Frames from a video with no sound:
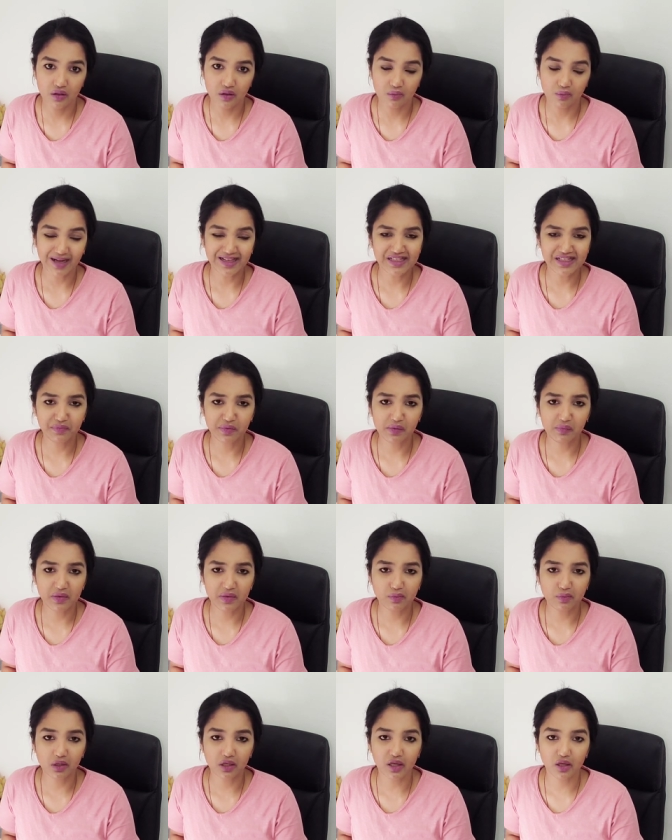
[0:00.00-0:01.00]
Multiple
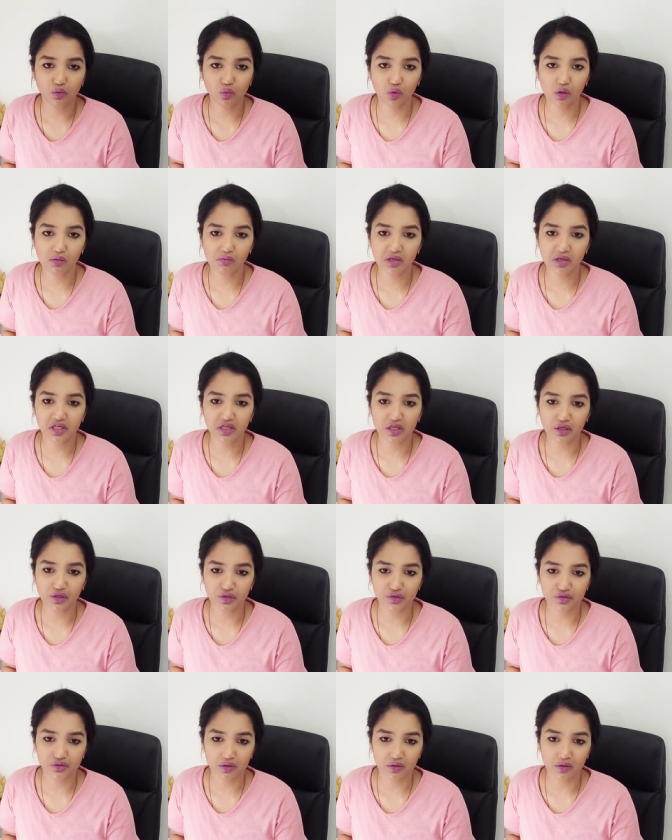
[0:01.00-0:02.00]
people involvement in your
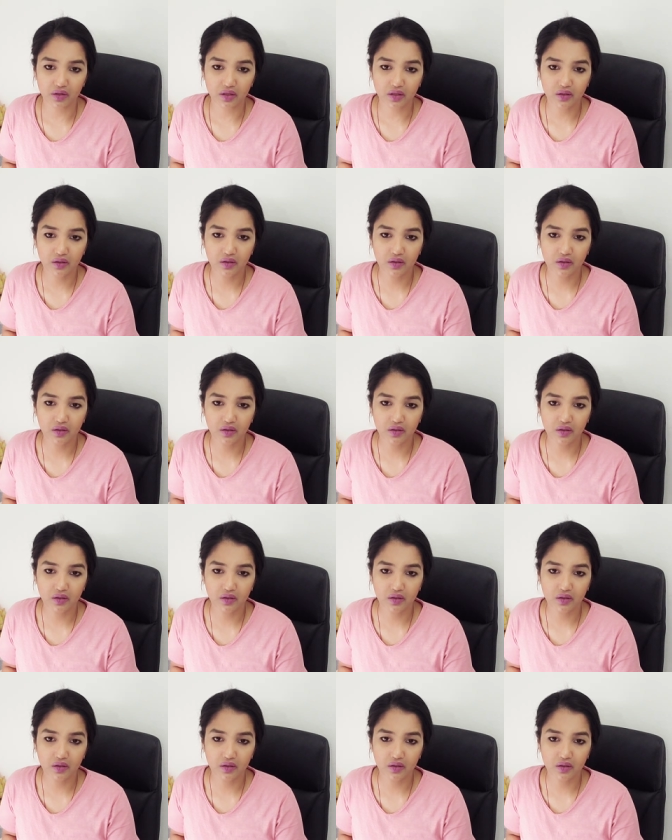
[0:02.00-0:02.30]
story.